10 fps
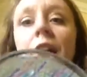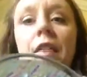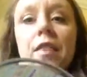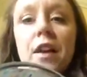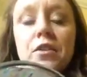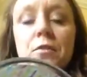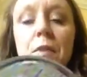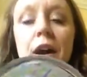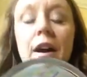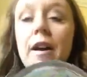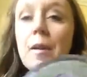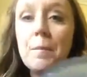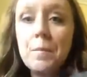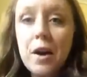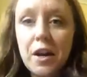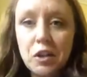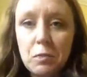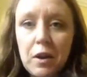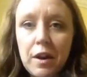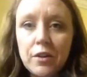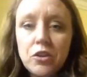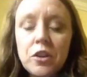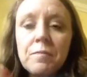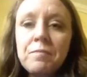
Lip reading: Then you buy Mod Podge.